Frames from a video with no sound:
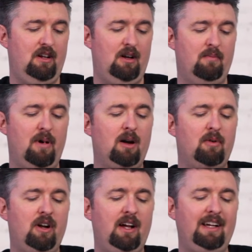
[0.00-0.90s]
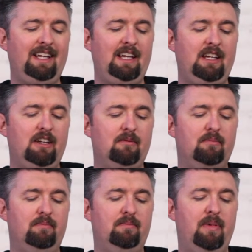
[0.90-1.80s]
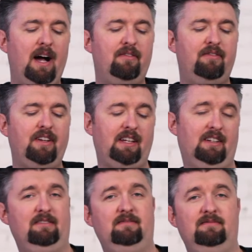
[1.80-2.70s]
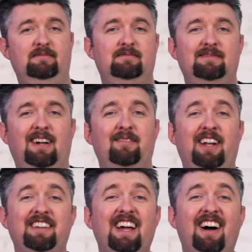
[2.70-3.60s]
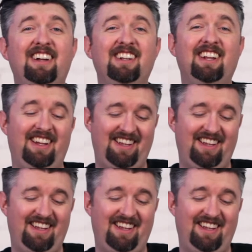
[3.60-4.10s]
Barbara e Buffy. I'm not Italian.